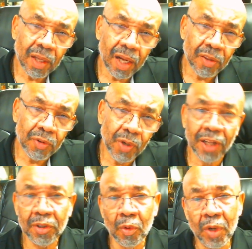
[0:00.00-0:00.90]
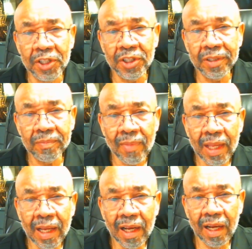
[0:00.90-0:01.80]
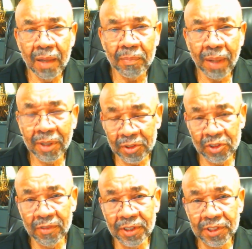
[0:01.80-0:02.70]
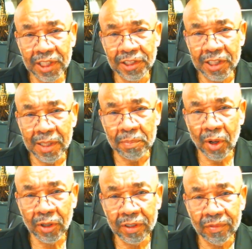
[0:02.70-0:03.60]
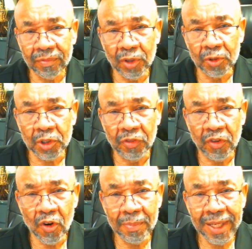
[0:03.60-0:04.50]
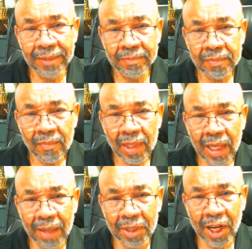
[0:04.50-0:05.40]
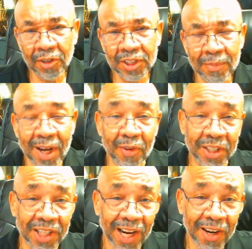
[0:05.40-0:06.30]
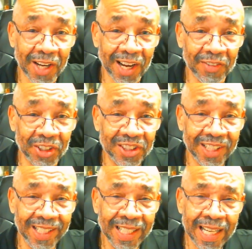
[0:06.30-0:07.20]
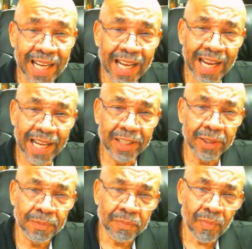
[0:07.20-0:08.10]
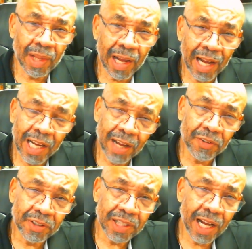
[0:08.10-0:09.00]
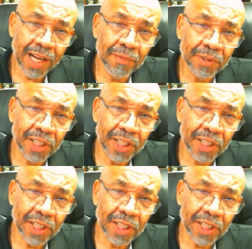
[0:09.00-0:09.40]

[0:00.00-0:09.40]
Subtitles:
throughout the region. Public service is an important virtue for me. I'm now semi-retired, obviously, and I have the time, the